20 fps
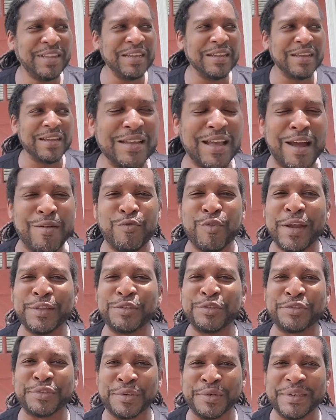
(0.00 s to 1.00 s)
I'm
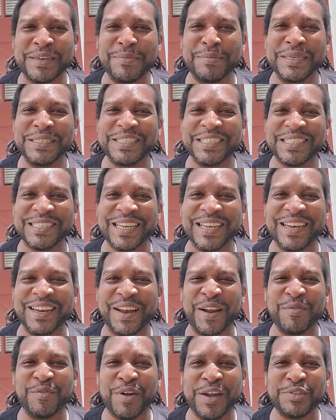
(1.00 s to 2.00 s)
registered. Let me just say
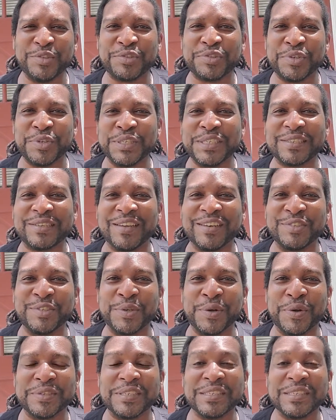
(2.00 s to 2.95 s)
that I'm registered in the state of Georgia.